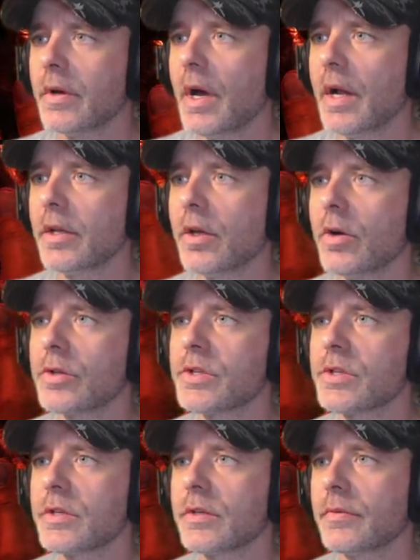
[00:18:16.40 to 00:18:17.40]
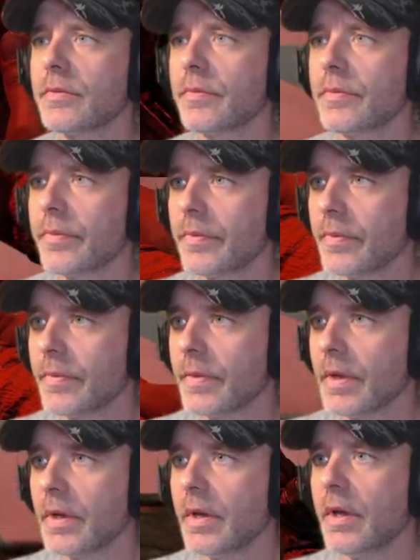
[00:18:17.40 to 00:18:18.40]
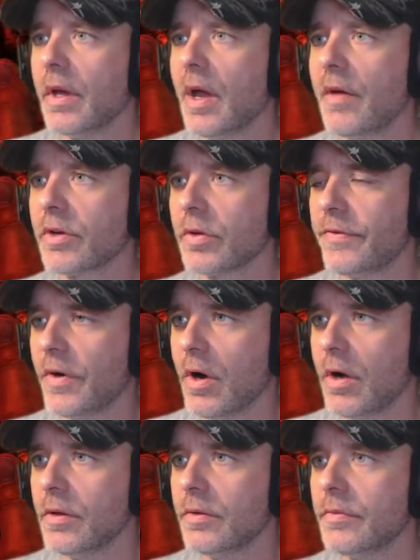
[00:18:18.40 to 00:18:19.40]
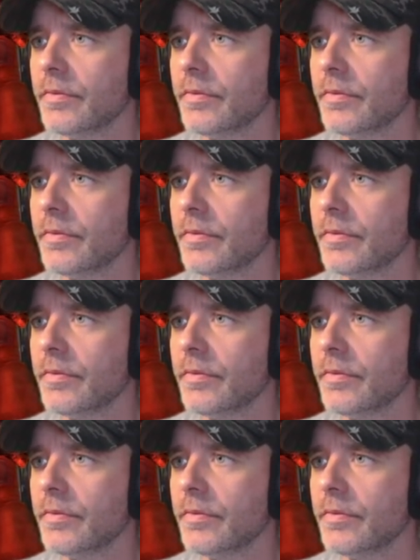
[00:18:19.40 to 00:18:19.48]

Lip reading: Adios. Have a good fall.